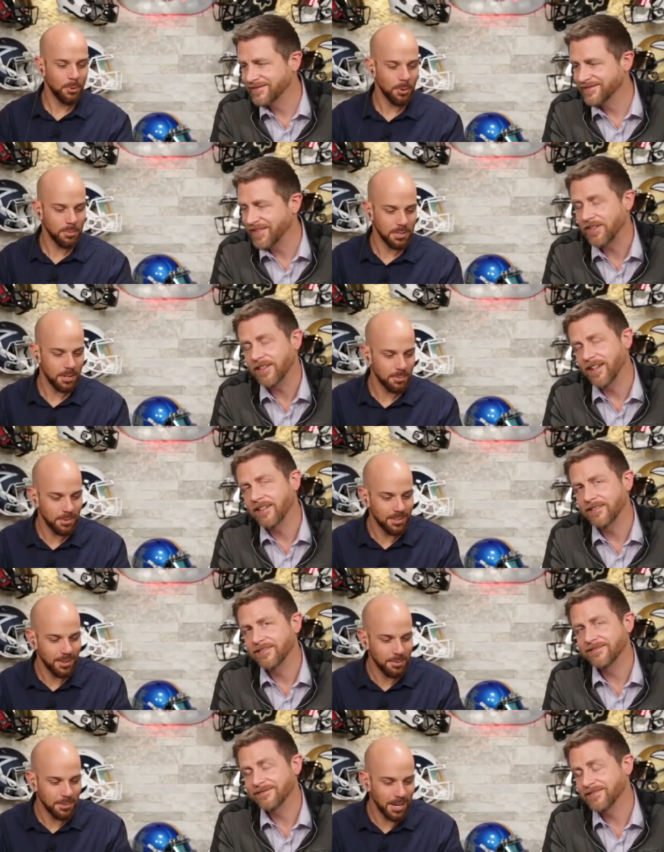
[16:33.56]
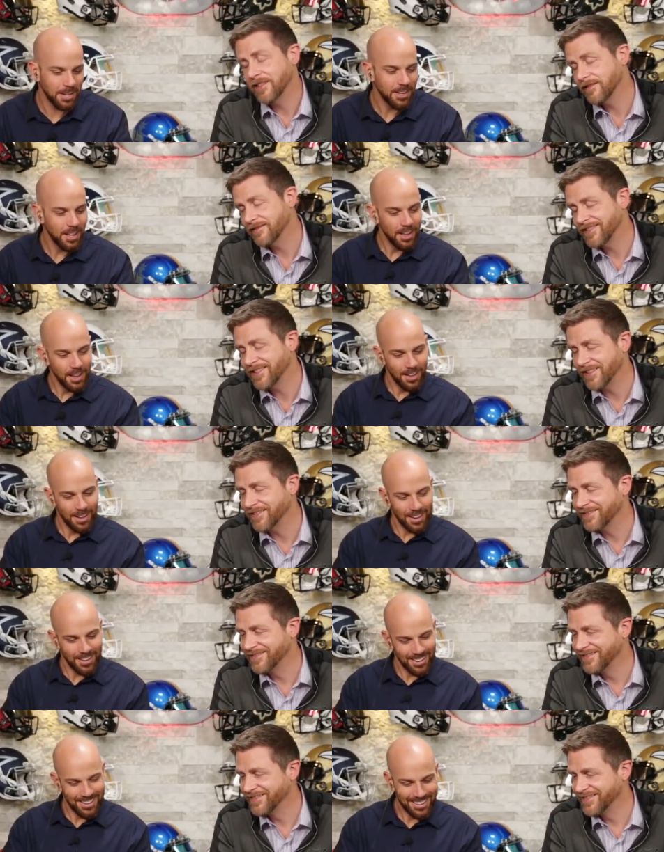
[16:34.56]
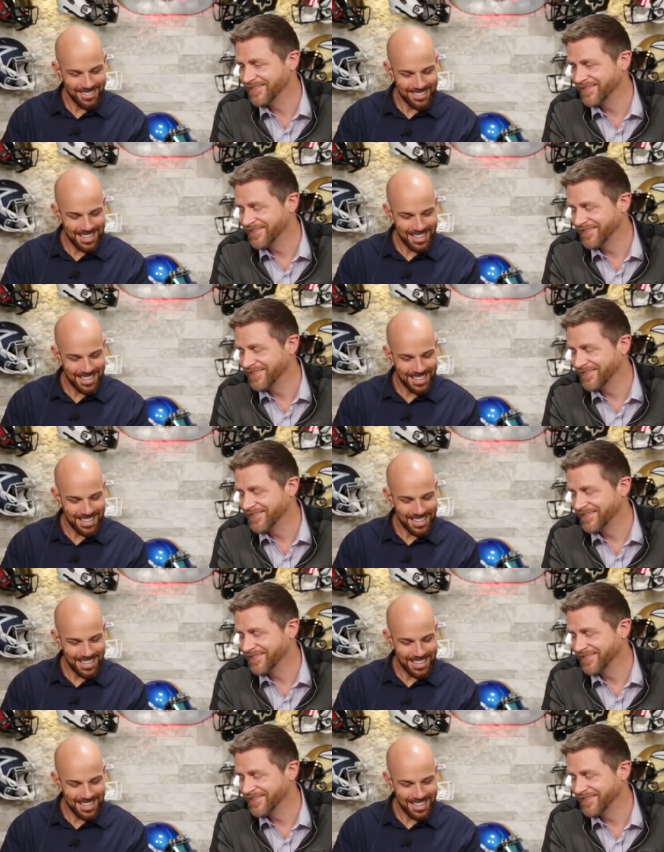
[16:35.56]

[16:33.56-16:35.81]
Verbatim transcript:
Speaker 1: more, okay. you but I'm okay. Mm-hmm. Uh,